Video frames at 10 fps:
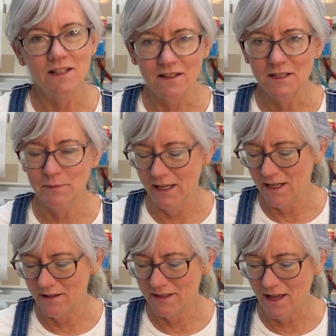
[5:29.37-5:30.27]
That's the
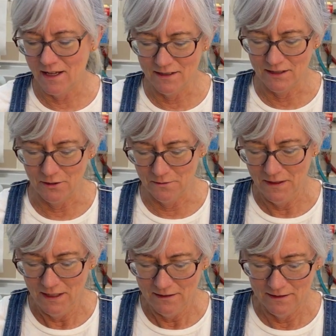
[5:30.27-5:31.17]
plant outside. So
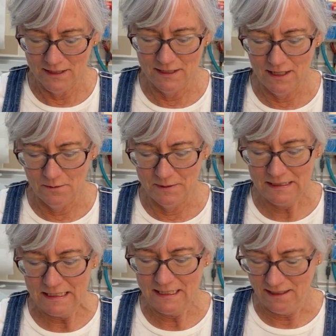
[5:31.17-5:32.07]
let's see how
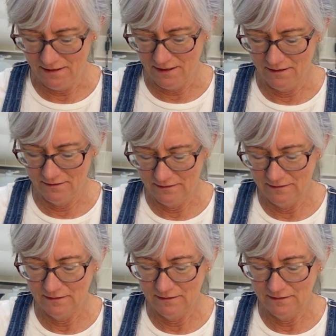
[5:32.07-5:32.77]
big these seeds are.